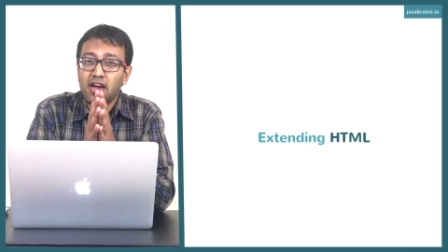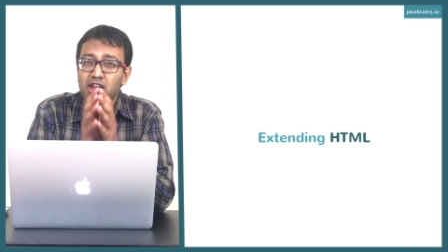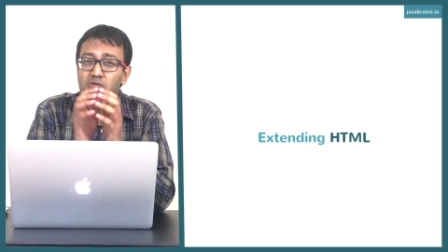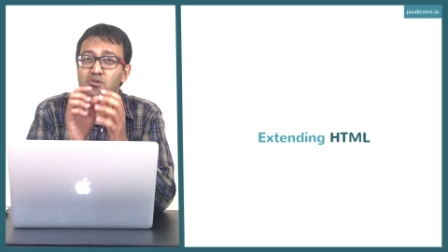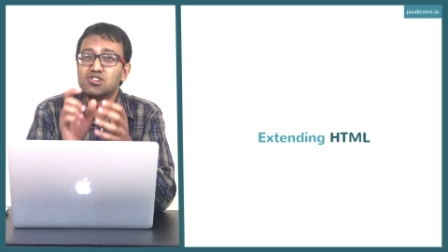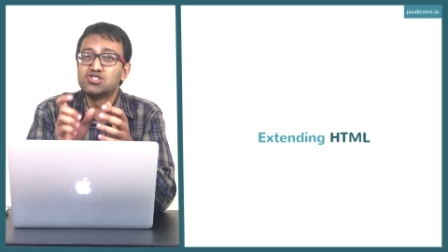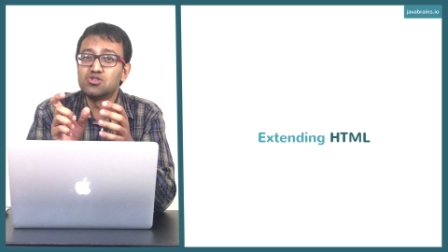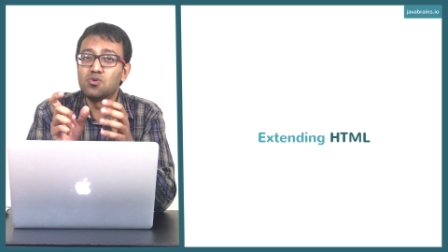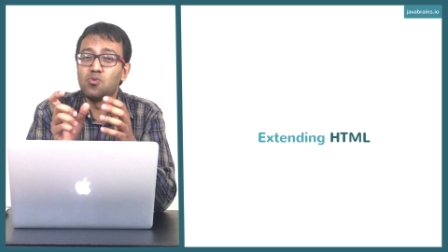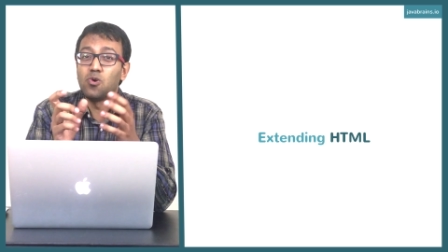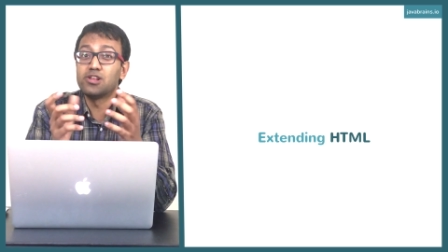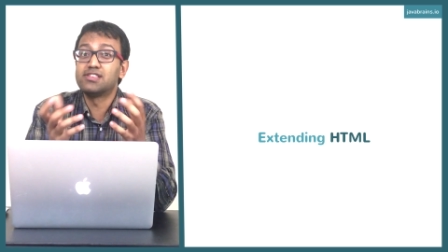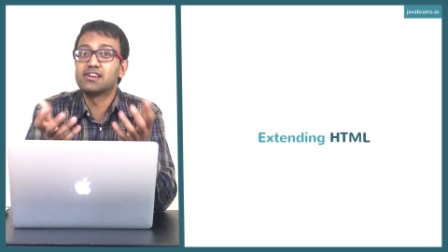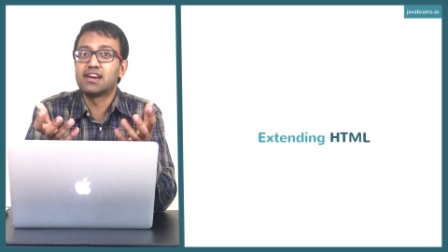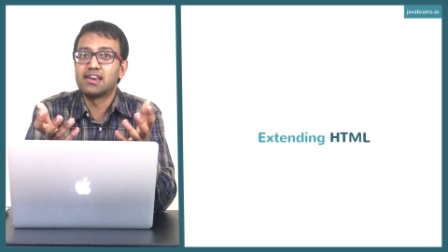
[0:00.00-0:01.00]
You want to show
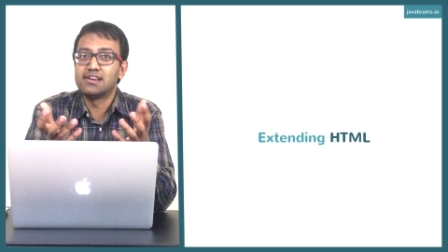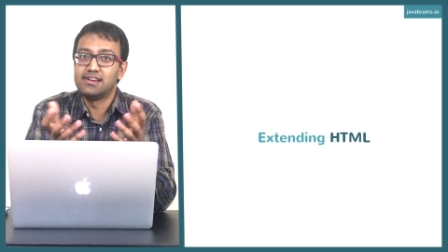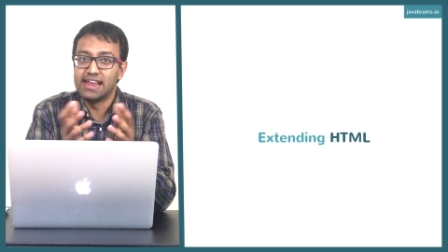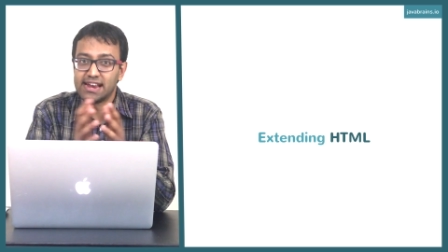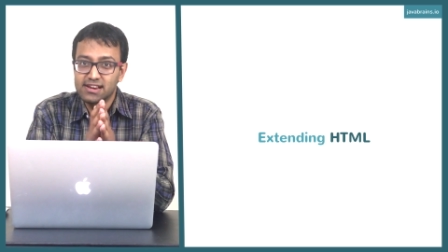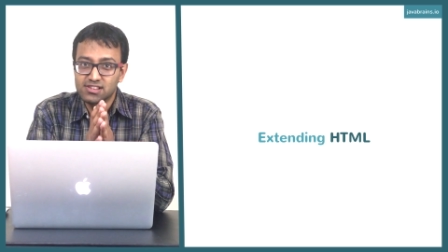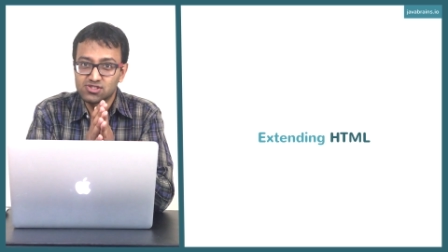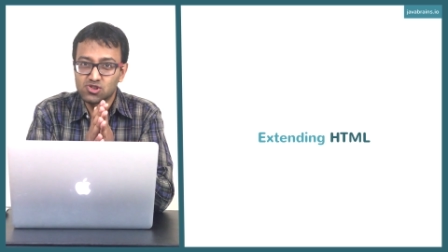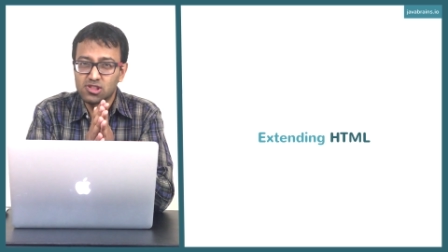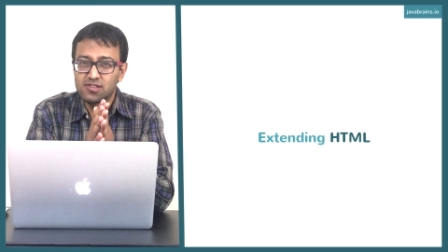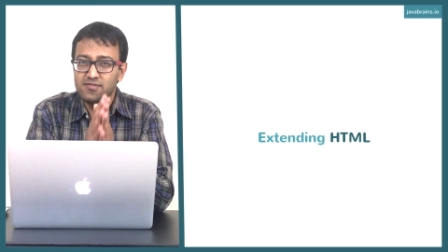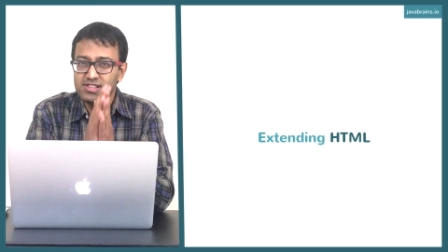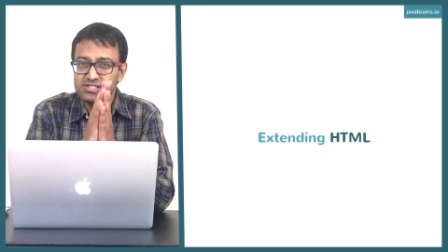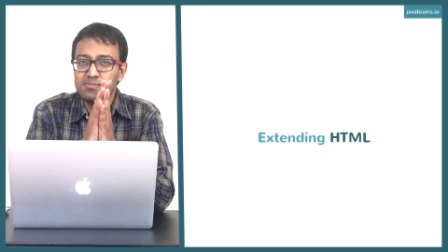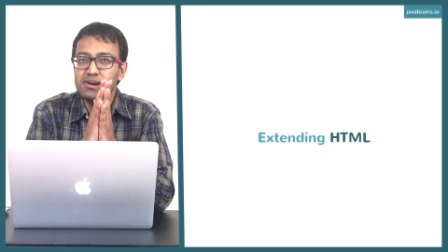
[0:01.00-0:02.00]
what the current date so
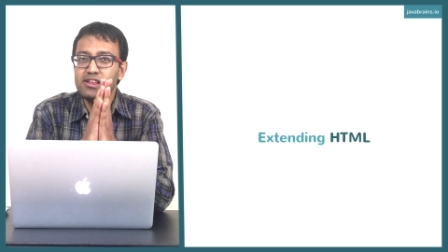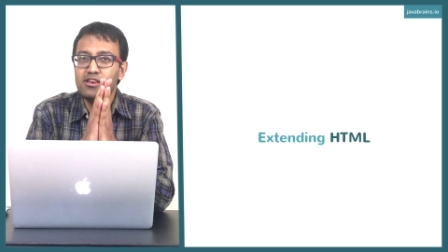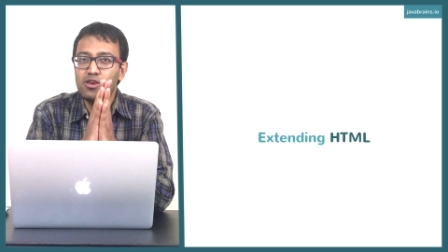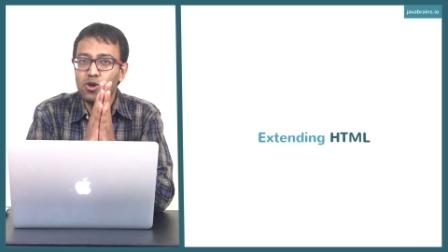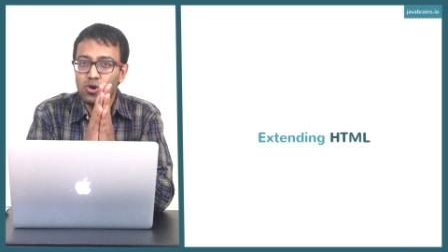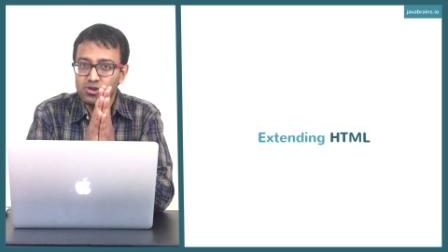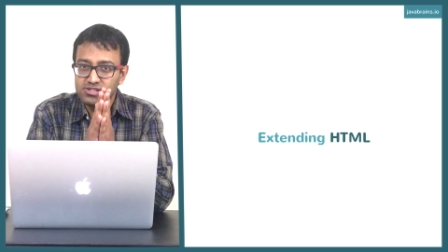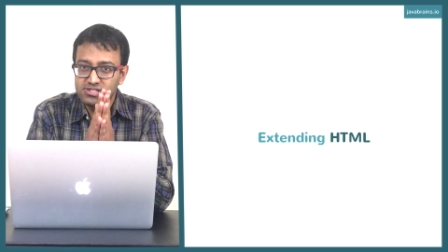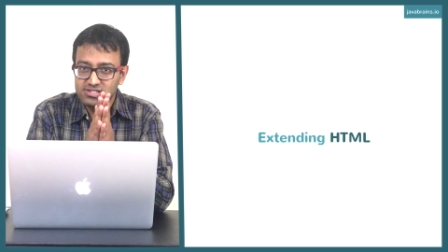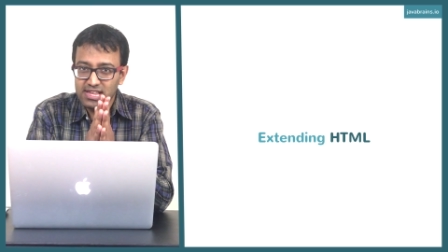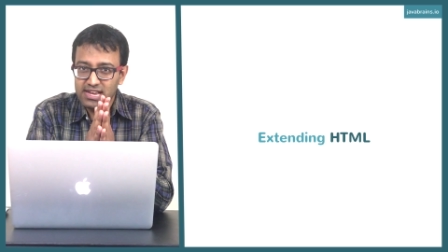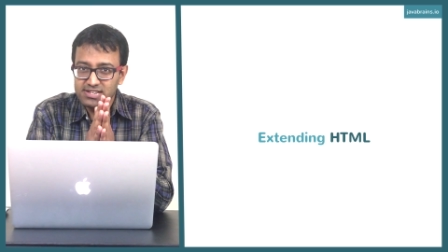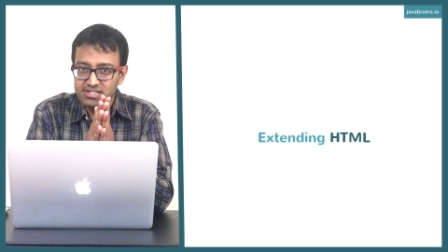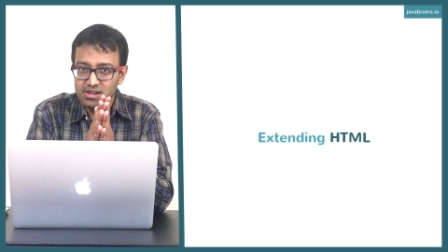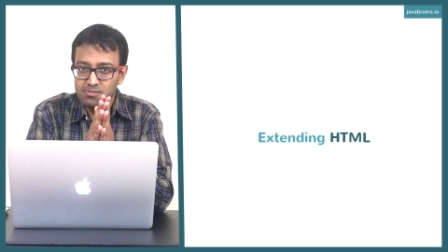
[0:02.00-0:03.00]
that when somebody loads
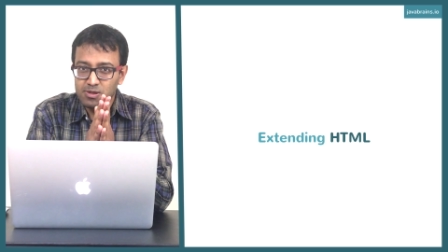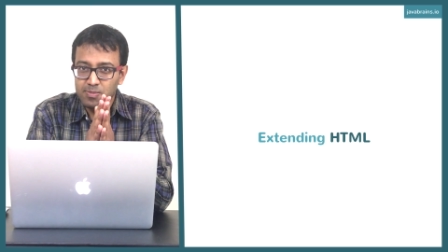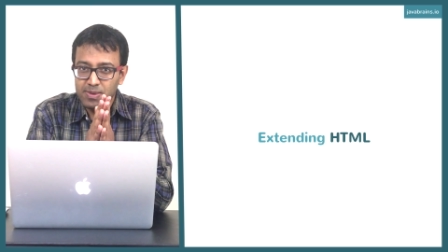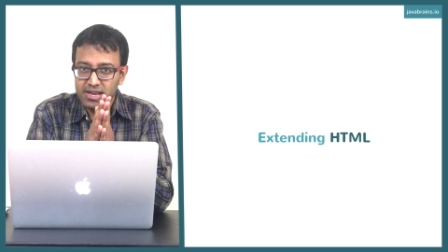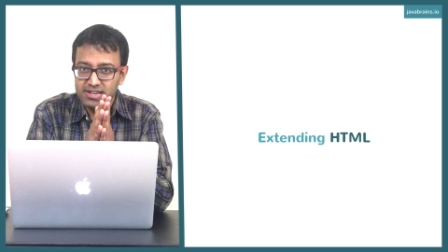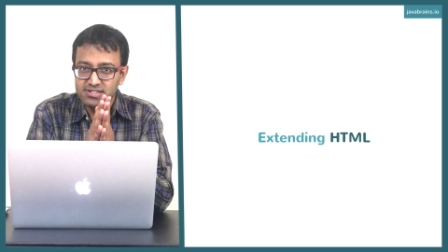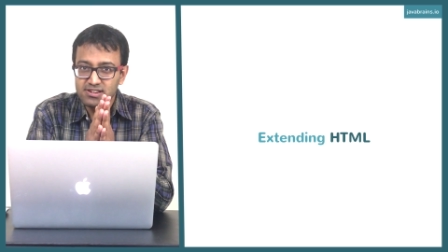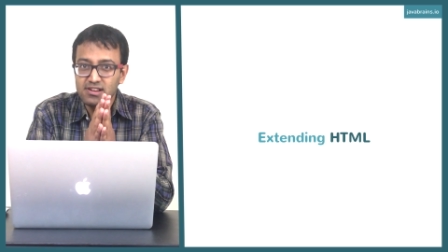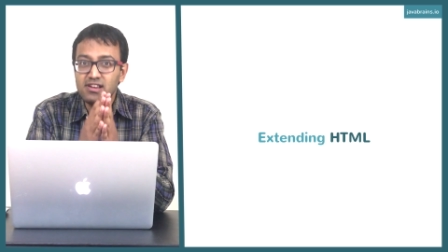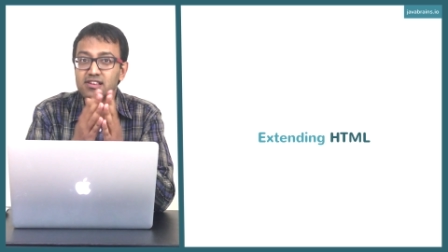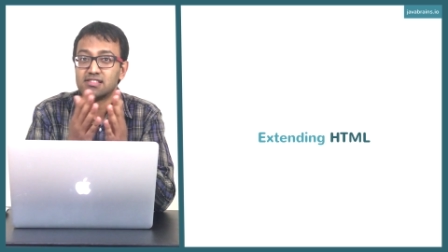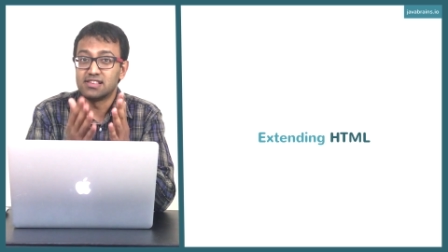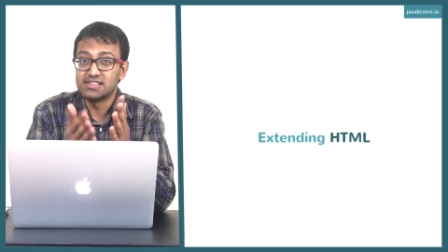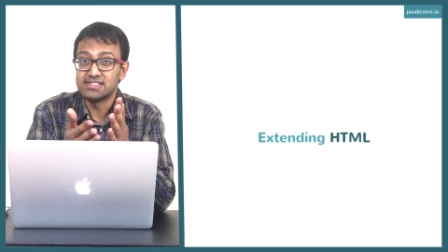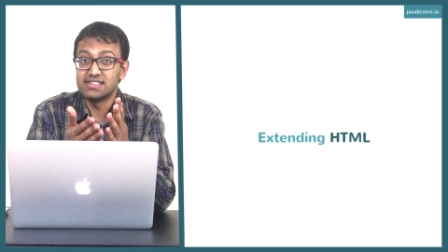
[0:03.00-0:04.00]
the HTML page,
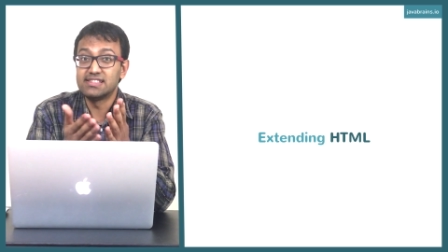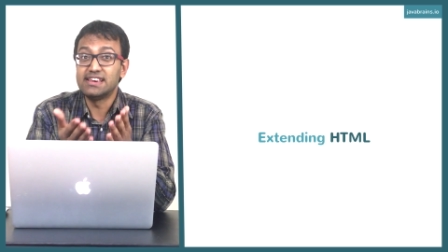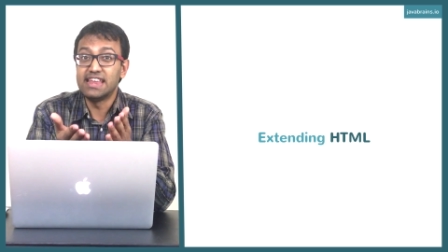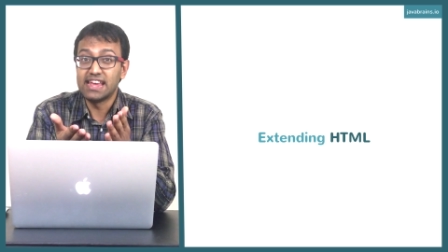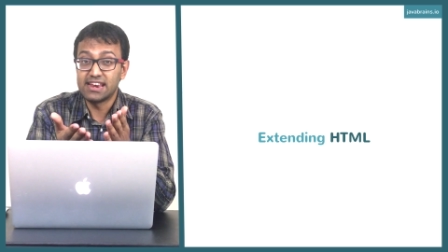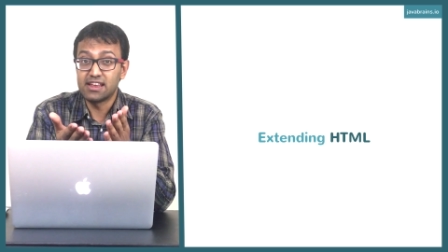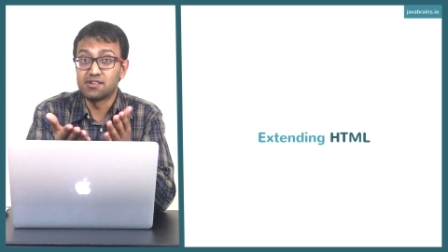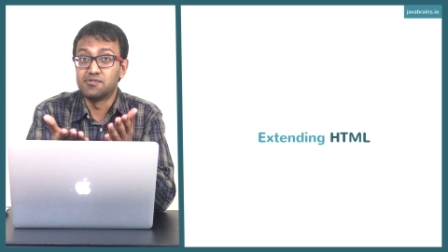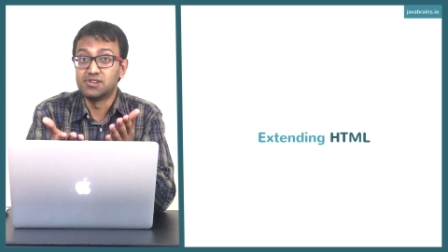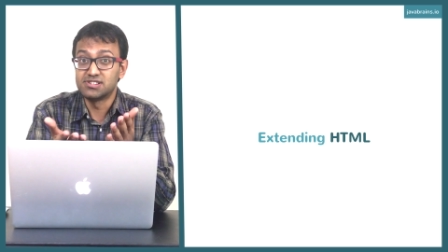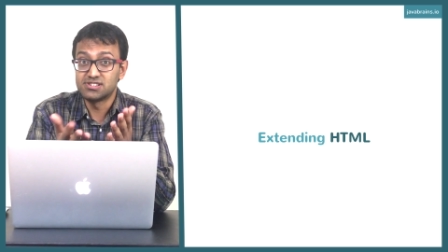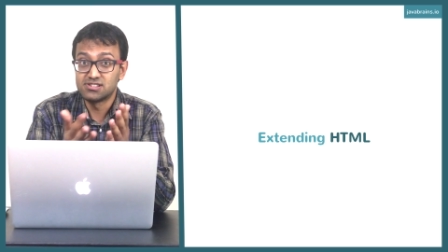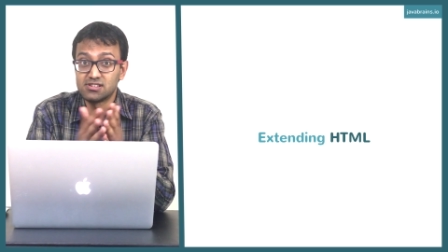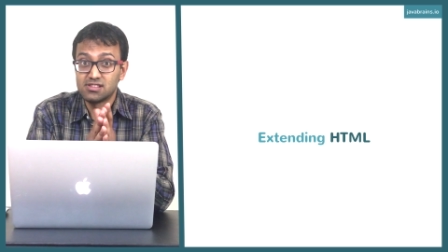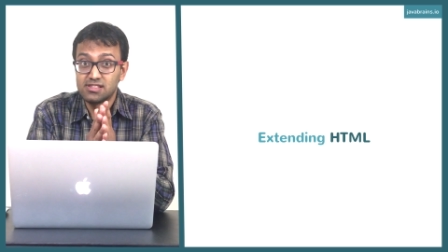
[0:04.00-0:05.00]
they see the date at
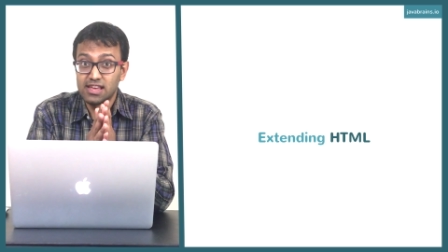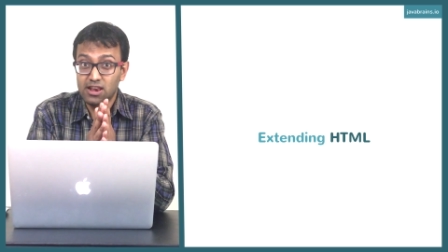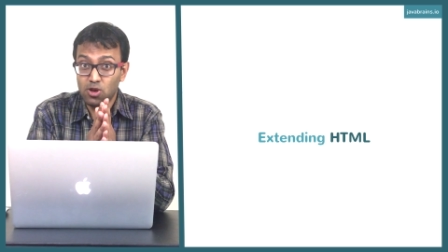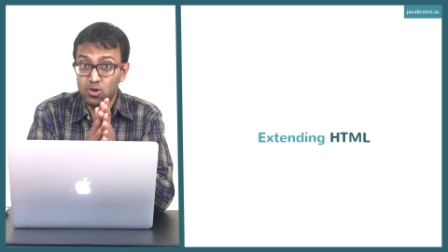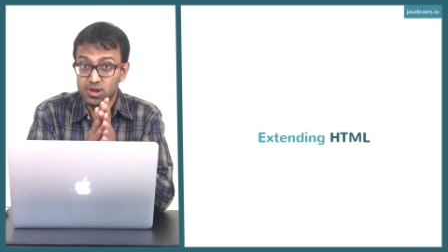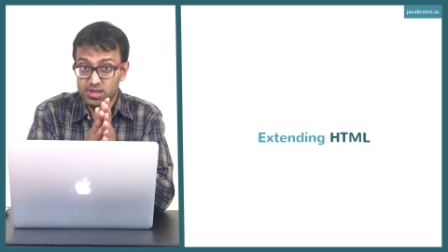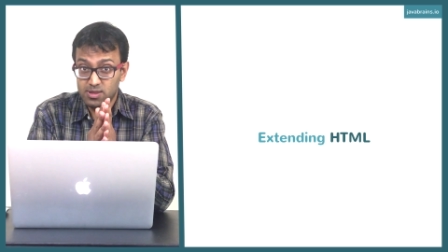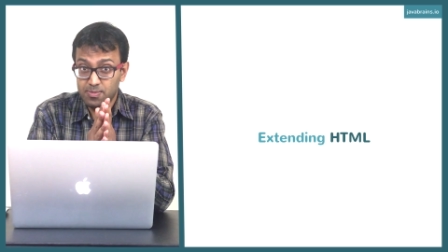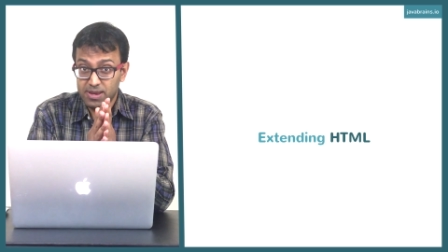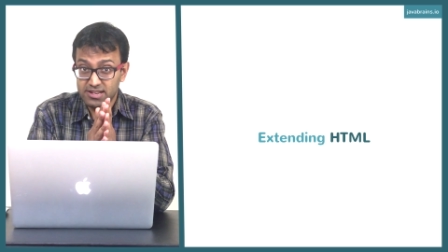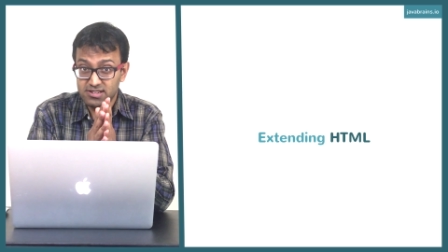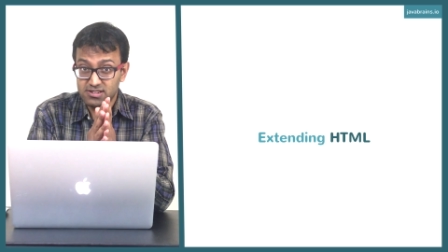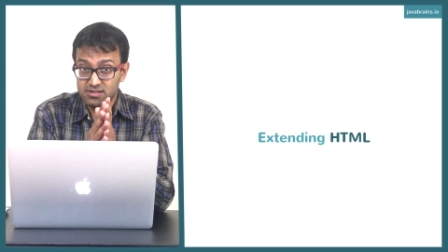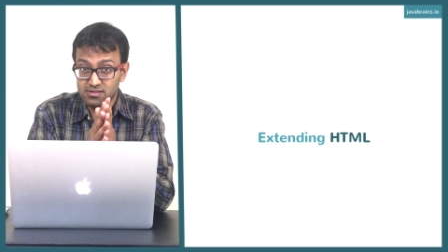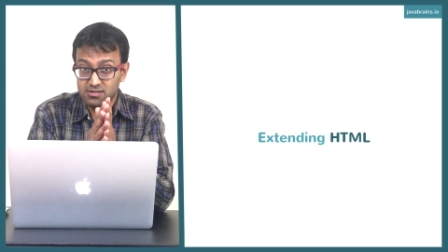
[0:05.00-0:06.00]
which they loaded the
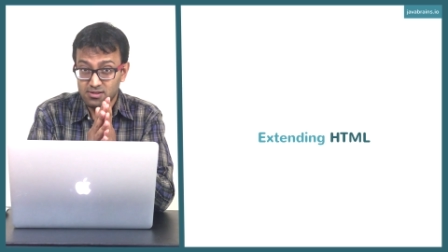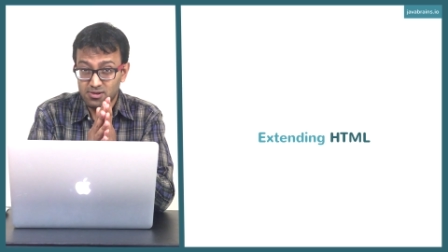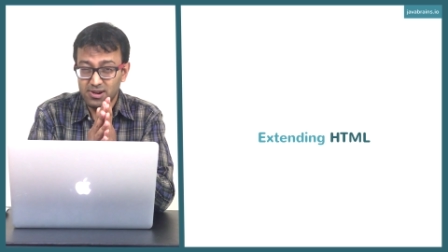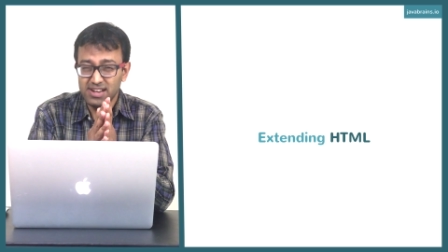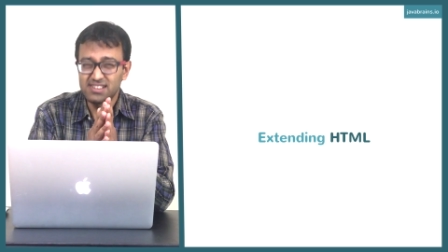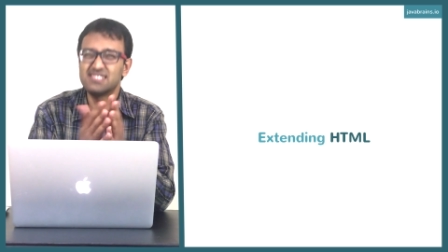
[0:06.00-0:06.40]
page, right?